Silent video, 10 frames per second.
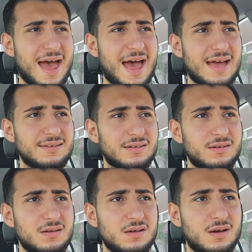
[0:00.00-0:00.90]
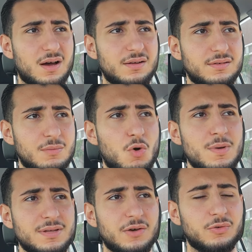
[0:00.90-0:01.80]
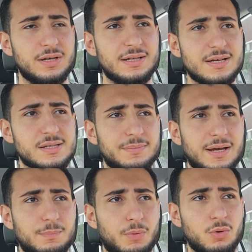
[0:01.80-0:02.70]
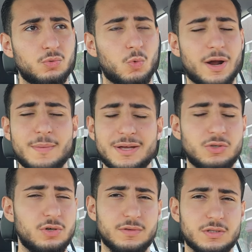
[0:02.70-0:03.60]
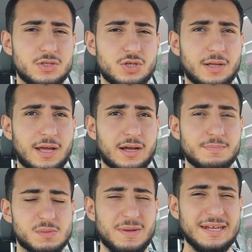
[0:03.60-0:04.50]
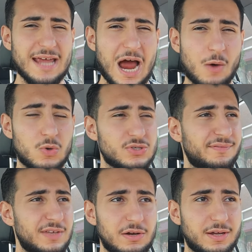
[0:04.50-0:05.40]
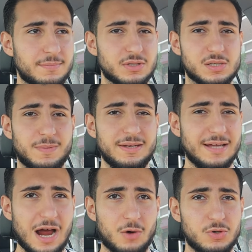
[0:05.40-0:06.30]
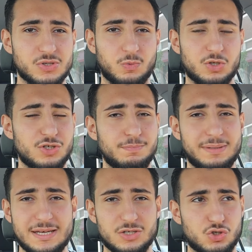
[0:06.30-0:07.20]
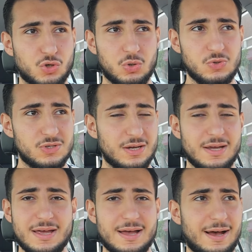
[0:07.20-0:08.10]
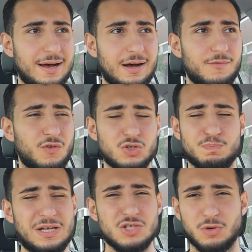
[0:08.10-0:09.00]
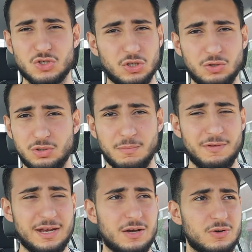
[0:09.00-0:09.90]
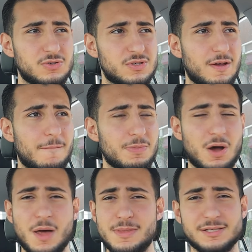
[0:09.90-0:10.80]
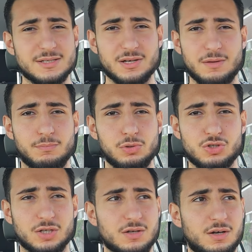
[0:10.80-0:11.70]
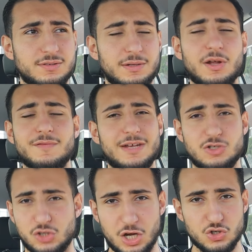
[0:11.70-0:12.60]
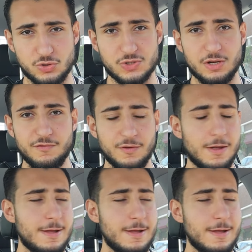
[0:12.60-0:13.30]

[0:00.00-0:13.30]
And the moment I realized, I'm like, bro, what am I doing with this shit? Like, I'm spending hours on video games. I'm spending hours on watching B S shows, uh, binge watching YouTube videos, unnecessary bullshit content, not even educational stuff.